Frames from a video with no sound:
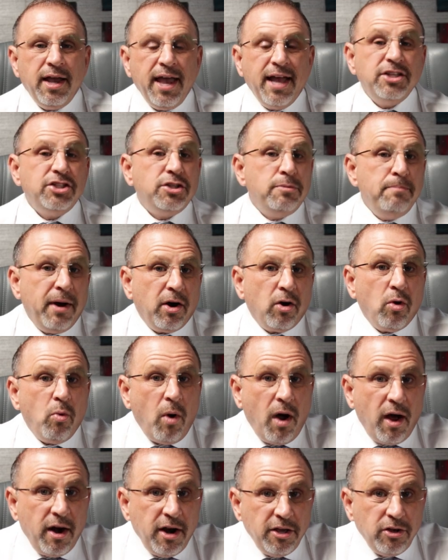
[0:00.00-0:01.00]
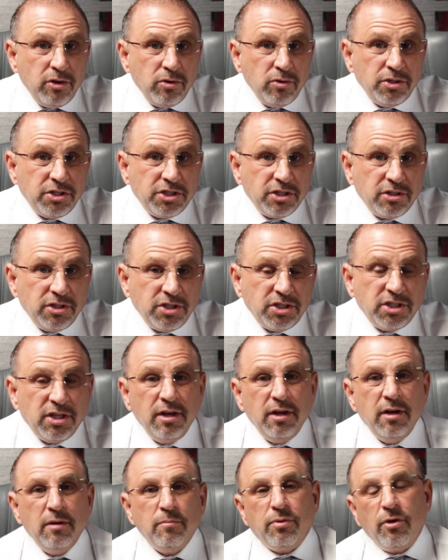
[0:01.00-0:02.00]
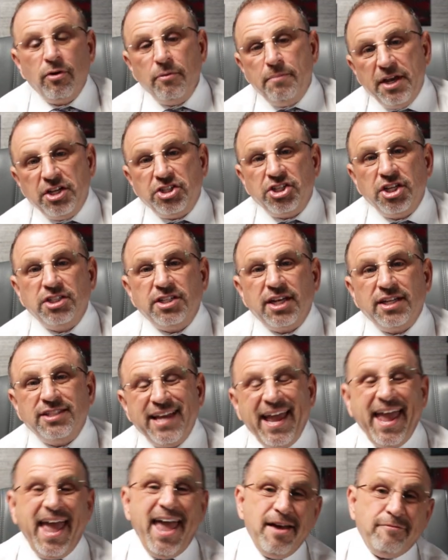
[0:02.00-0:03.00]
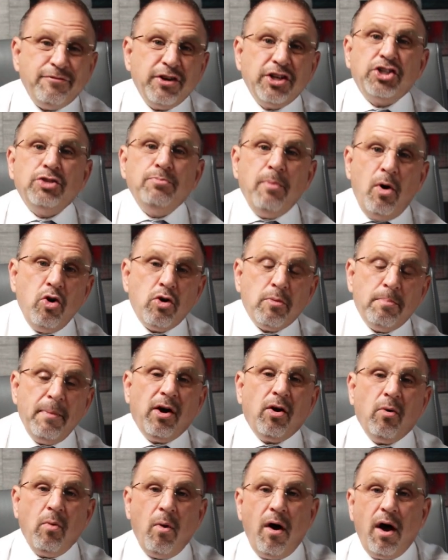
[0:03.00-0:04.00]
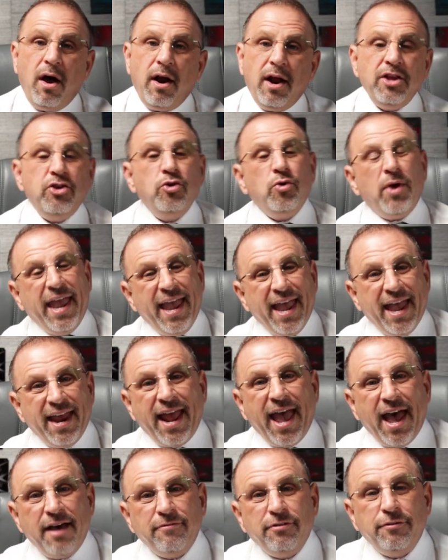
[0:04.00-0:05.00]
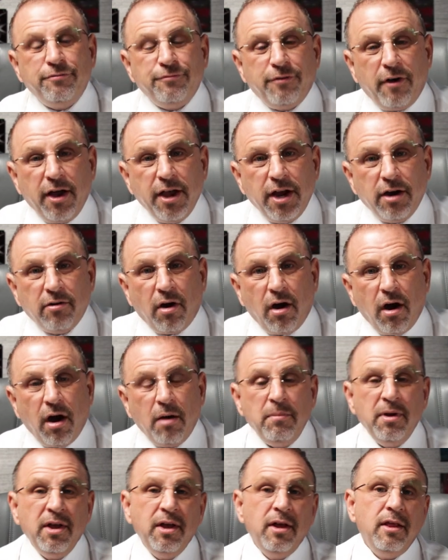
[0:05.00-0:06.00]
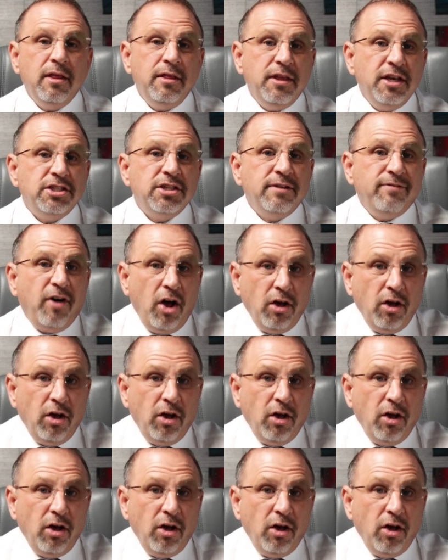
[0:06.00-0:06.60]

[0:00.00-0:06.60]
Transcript: against marijuana users prohibitions that say, hey, if you smoke marijuana, you can't have a firearm. These have